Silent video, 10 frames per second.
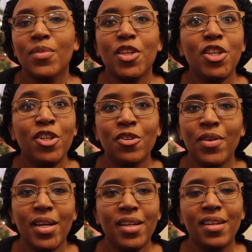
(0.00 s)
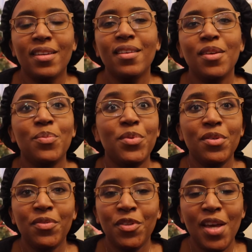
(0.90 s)
curated
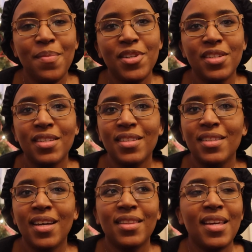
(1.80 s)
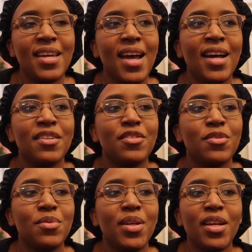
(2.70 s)
beautiful images that they had
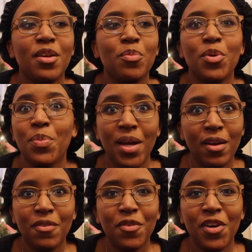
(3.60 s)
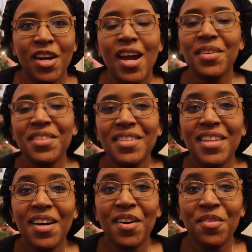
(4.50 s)
to like prepare for. When you see
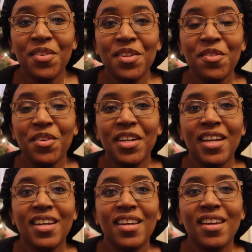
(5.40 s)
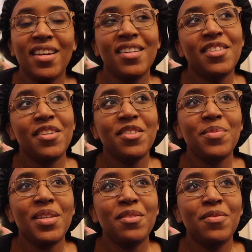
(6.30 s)
that over and over again, it can start to
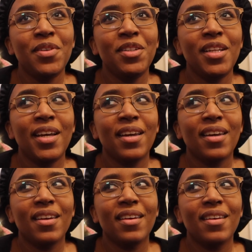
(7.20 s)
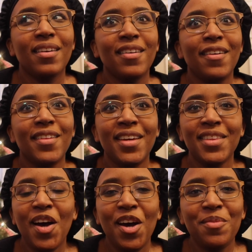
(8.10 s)
make you feel like you're like
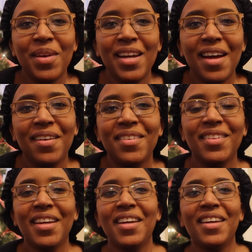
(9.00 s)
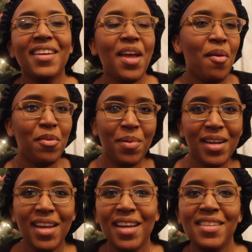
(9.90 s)
the odd man out, like
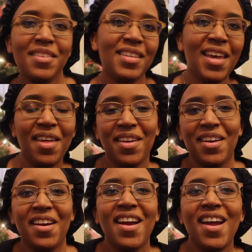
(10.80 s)
everybody has it together